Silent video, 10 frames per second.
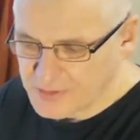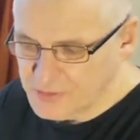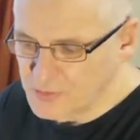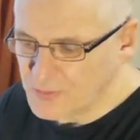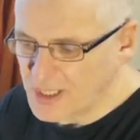
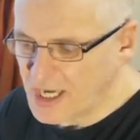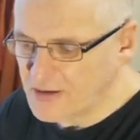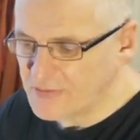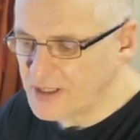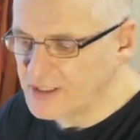Do we
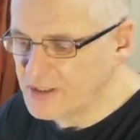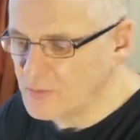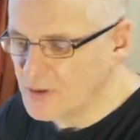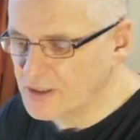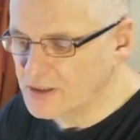have
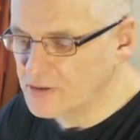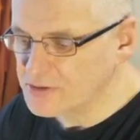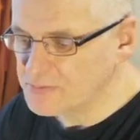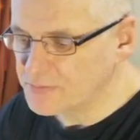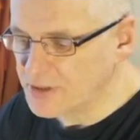anyone
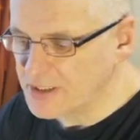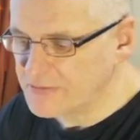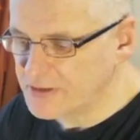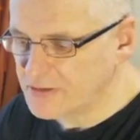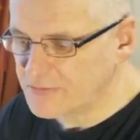who's brave
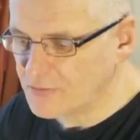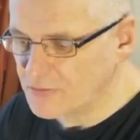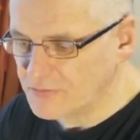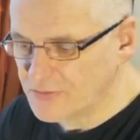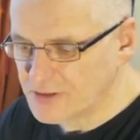enough or
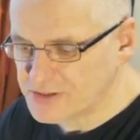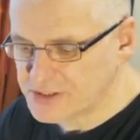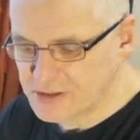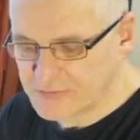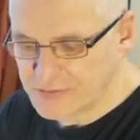fast
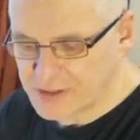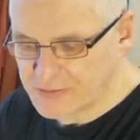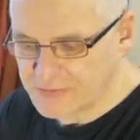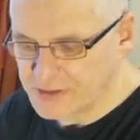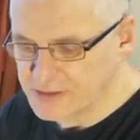enough with their
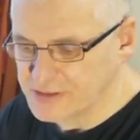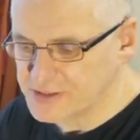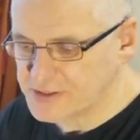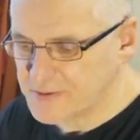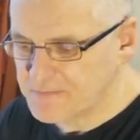
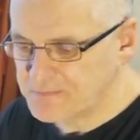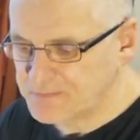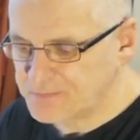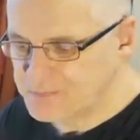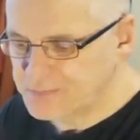fingers?
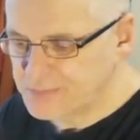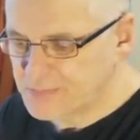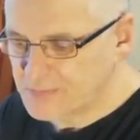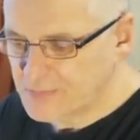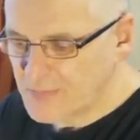
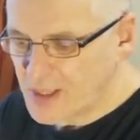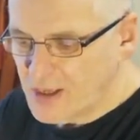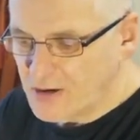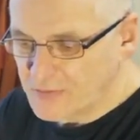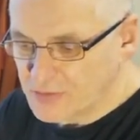
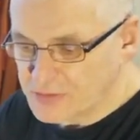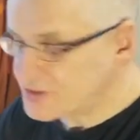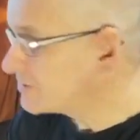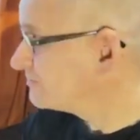Of course,